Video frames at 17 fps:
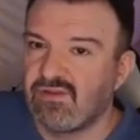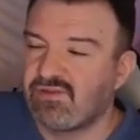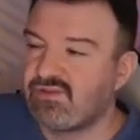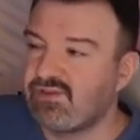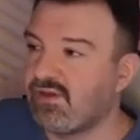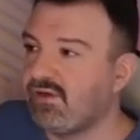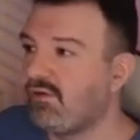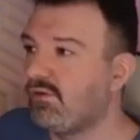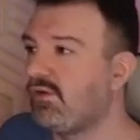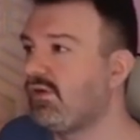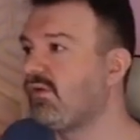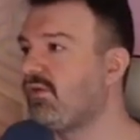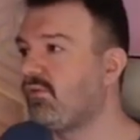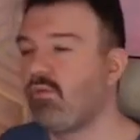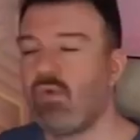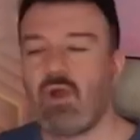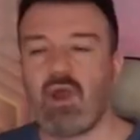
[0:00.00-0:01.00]
So
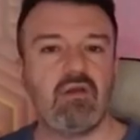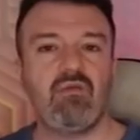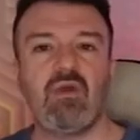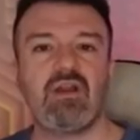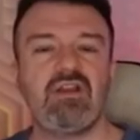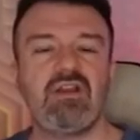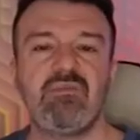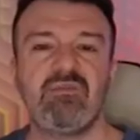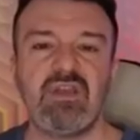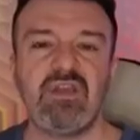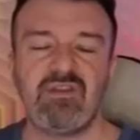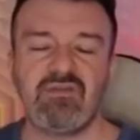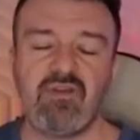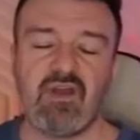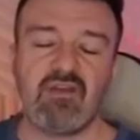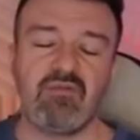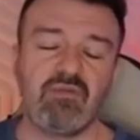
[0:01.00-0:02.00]
why do I need the
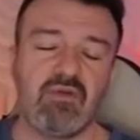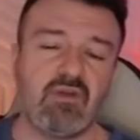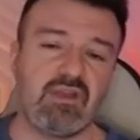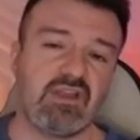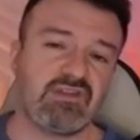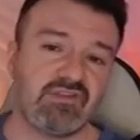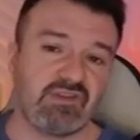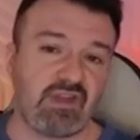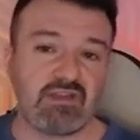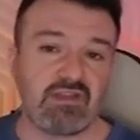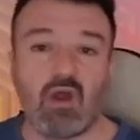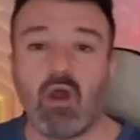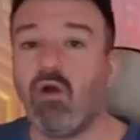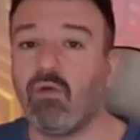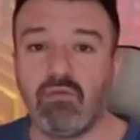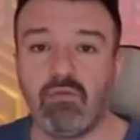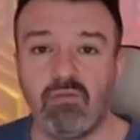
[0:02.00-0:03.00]
PS5 Pro? The answer is I
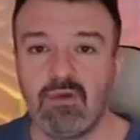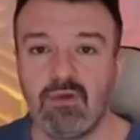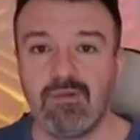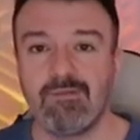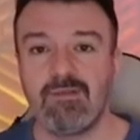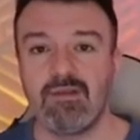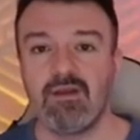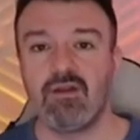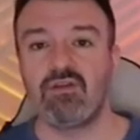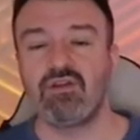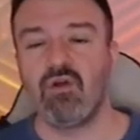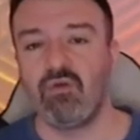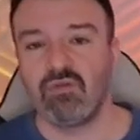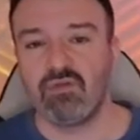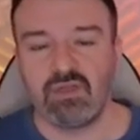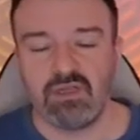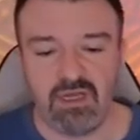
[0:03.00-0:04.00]
don't. You know, you
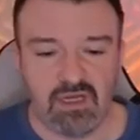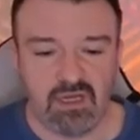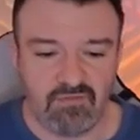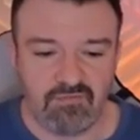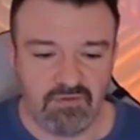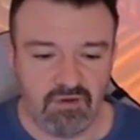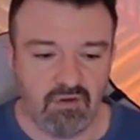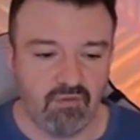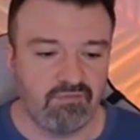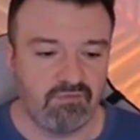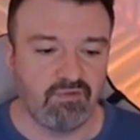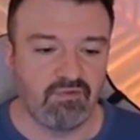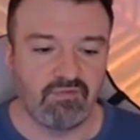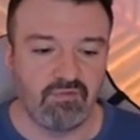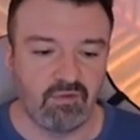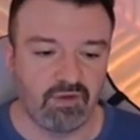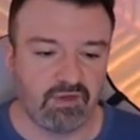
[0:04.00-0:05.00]
only need it if you're going
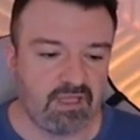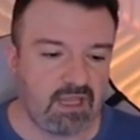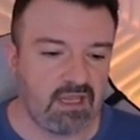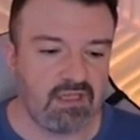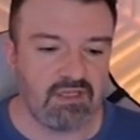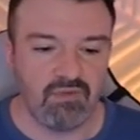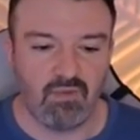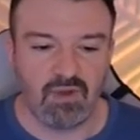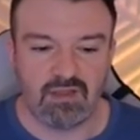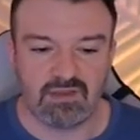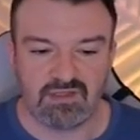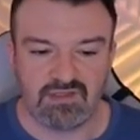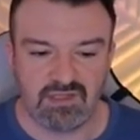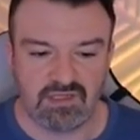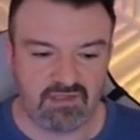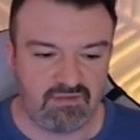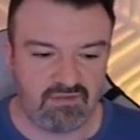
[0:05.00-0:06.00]
full 4K and you want
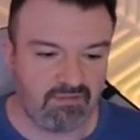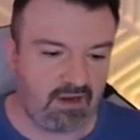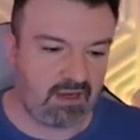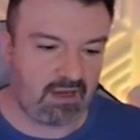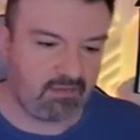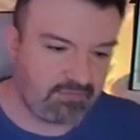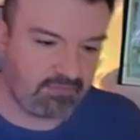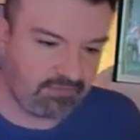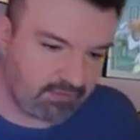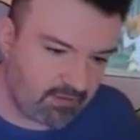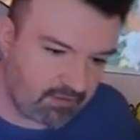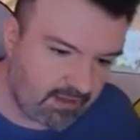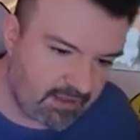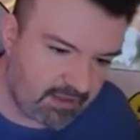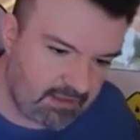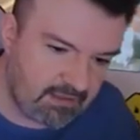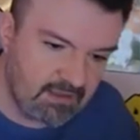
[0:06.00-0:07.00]
the 60 frames, all
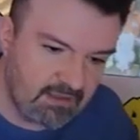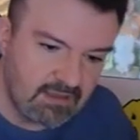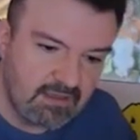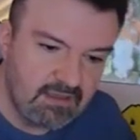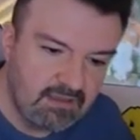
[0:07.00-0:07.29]
right?